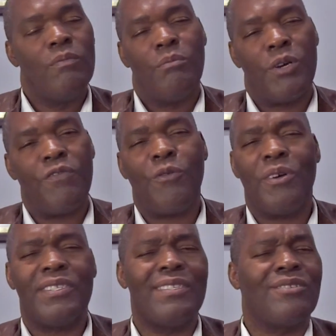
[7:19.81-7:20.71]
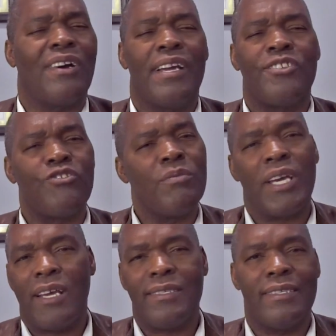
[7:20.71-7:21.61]
But of course, these are extreme
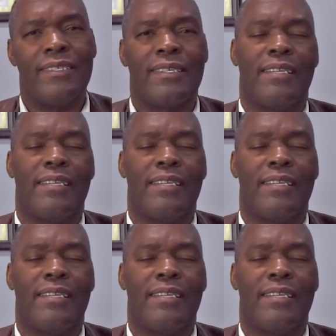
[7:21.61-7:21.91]
cases,